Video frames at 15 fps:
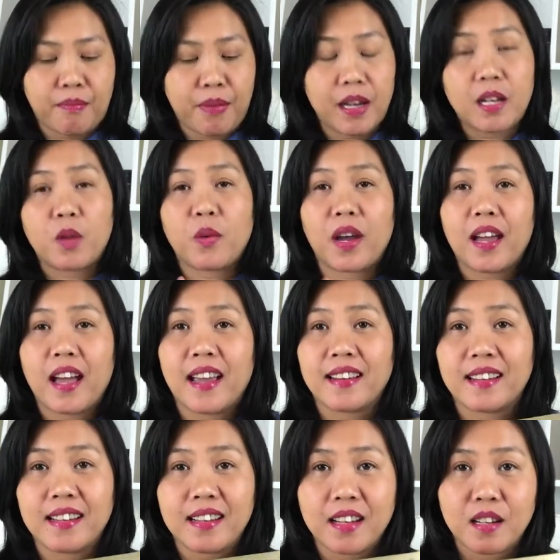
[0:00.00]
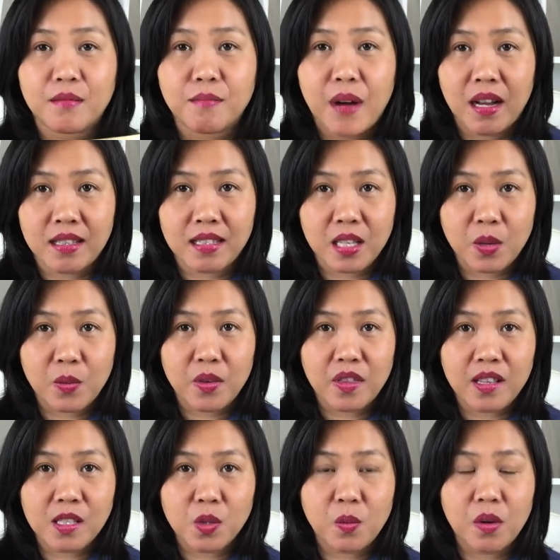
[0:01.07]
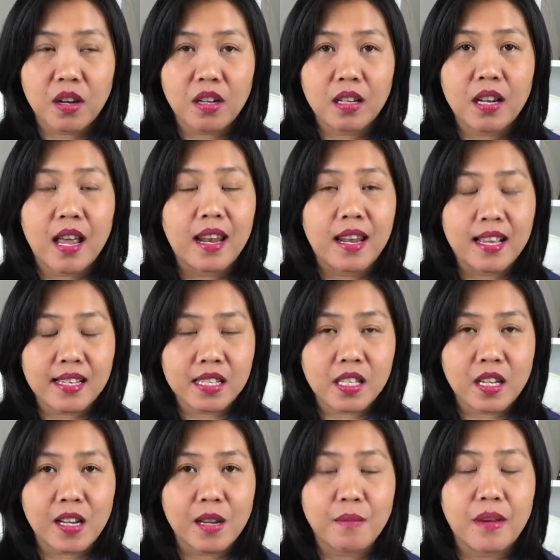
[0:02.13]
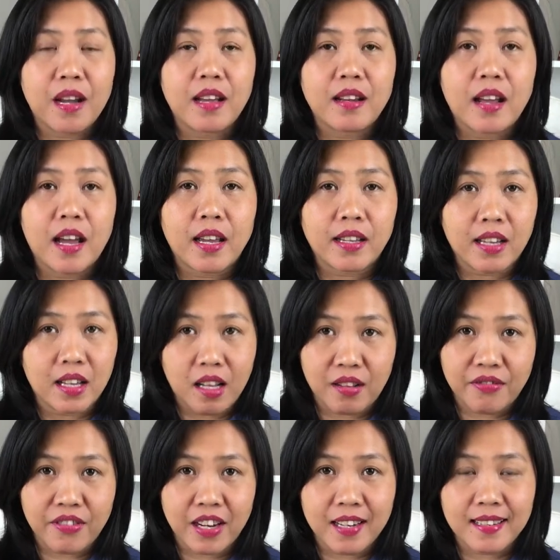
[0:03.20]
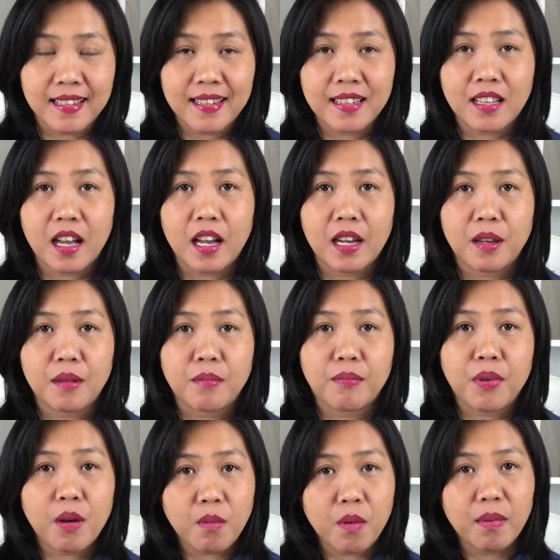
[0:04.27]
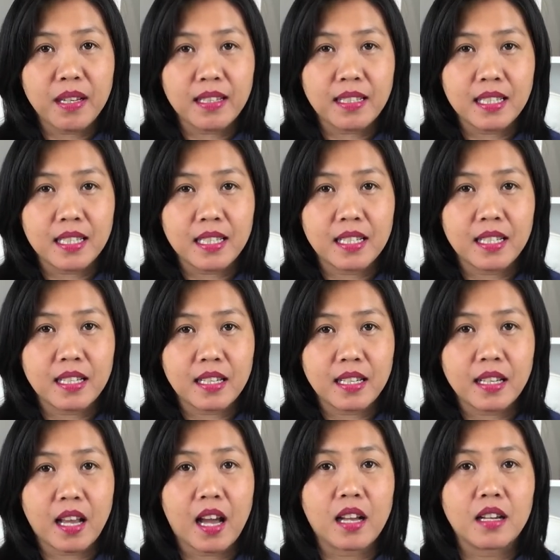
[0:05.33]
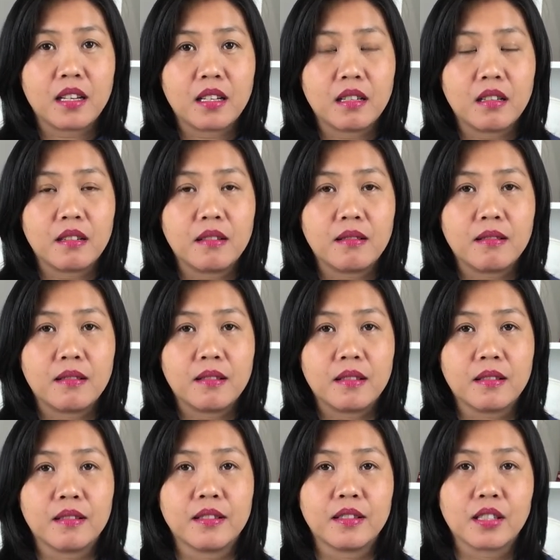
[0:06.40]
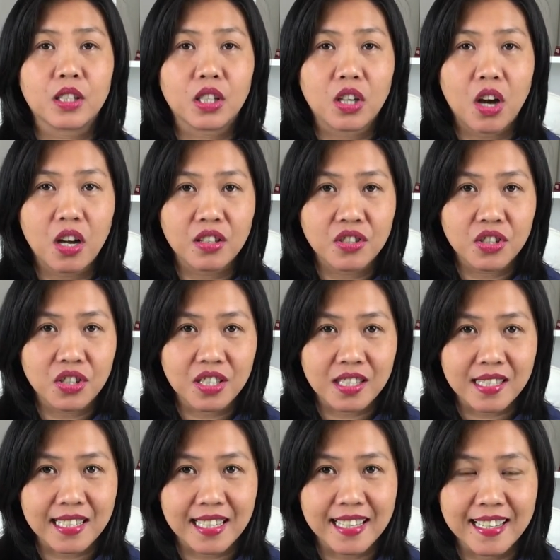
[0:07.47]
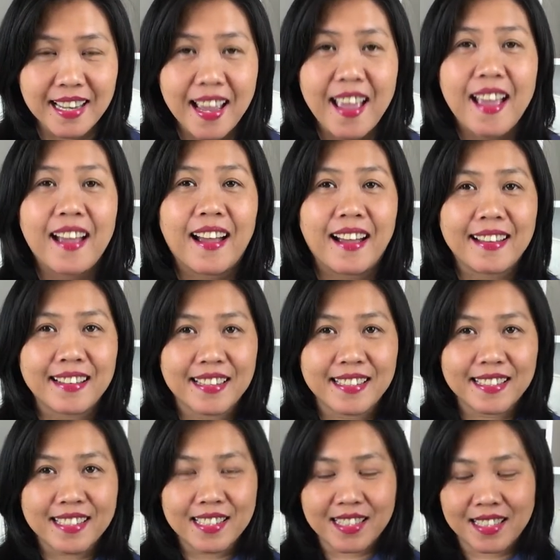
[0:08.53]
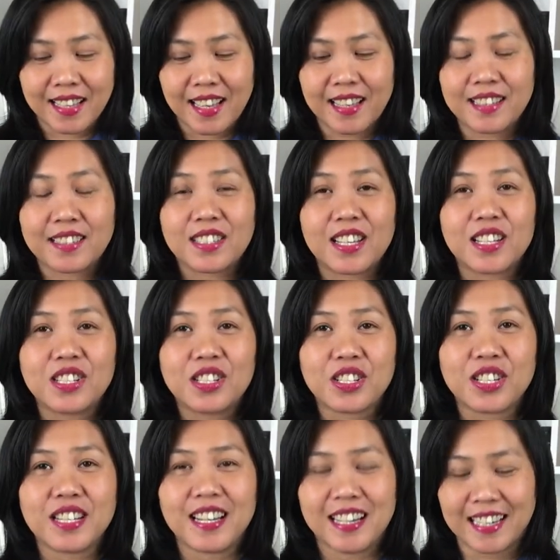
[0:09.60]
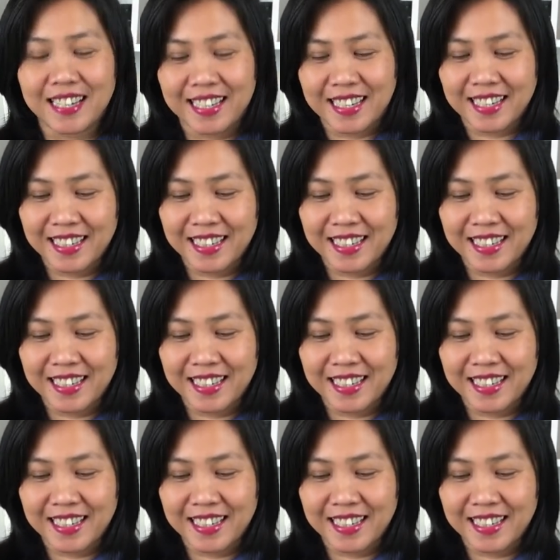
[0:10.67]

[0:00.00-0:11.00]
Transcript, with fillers: By the way, I did unboxing with this one last time and I cannot find it. I probably deleted it and consciously and in intentionally